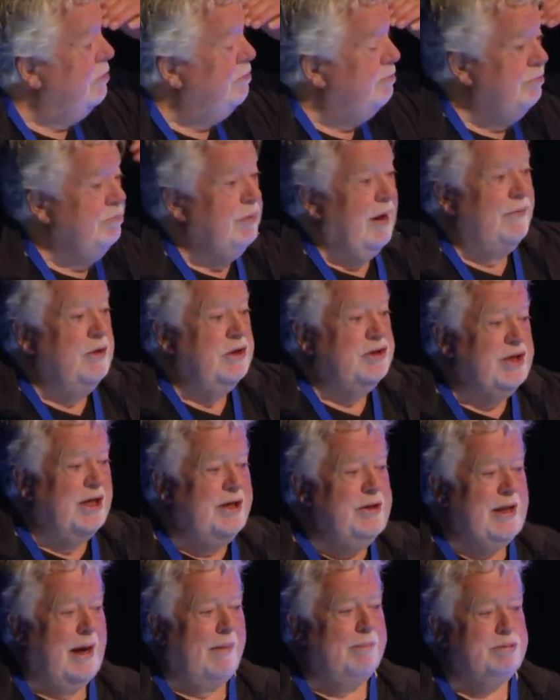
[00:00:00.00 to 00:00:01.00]
you
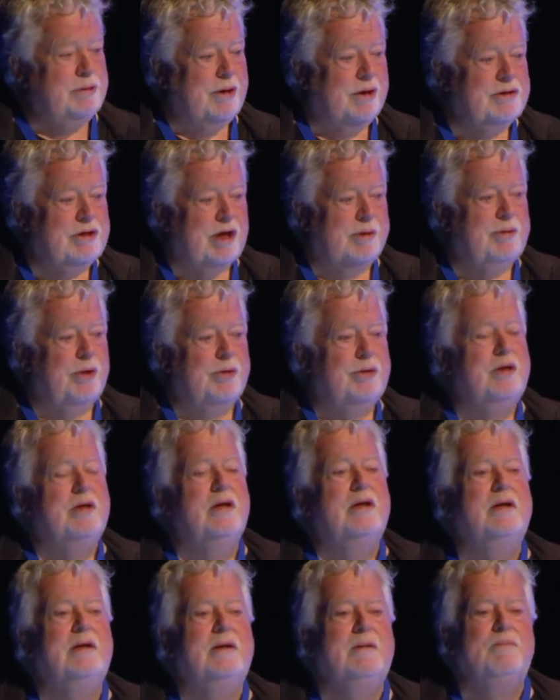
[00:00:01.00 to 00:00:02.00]
seen that program on
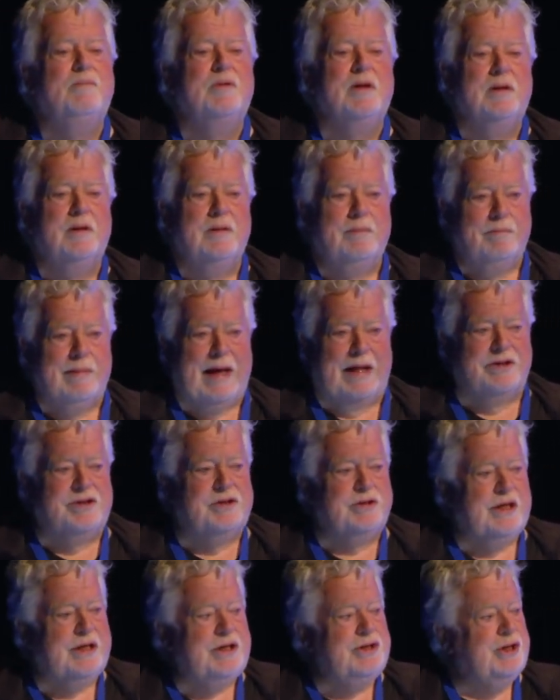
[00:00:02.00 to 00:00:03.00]

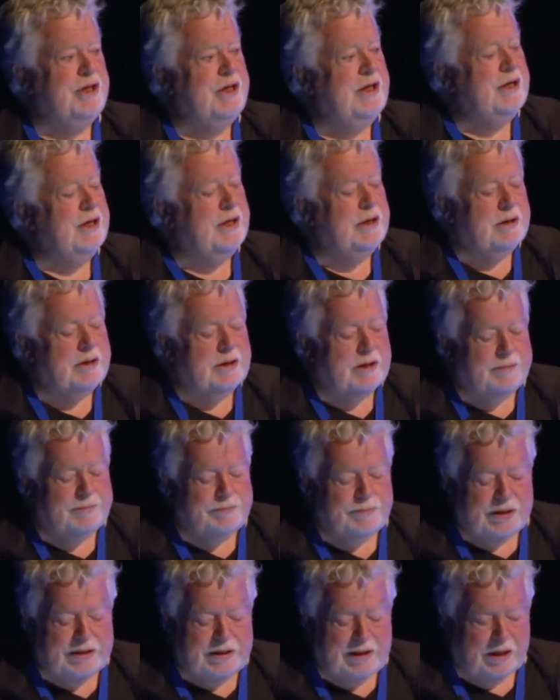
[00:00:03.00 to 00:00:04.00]
maths teaching
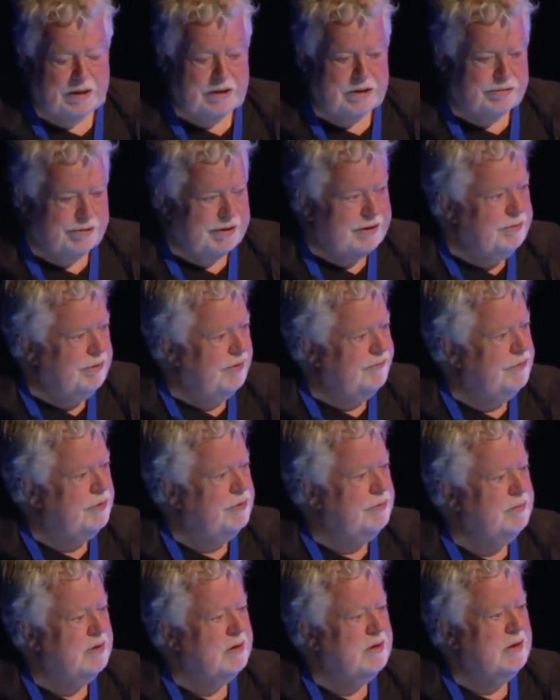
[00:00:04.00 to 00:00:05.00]
in Hungary? Would
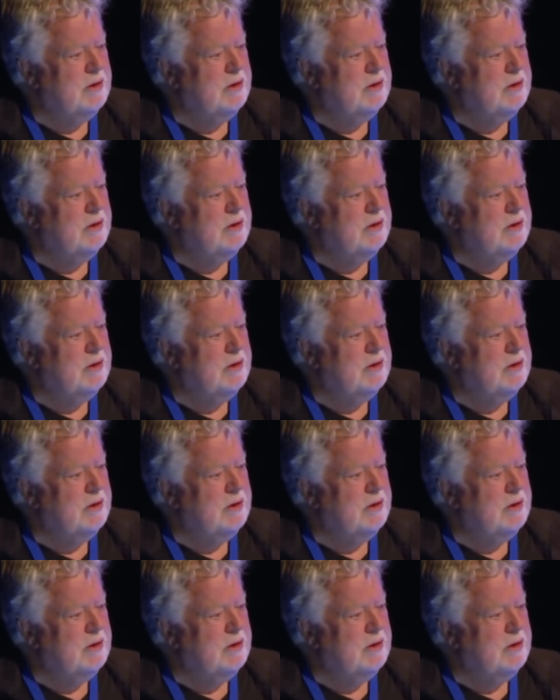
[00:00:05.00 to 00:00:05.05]
you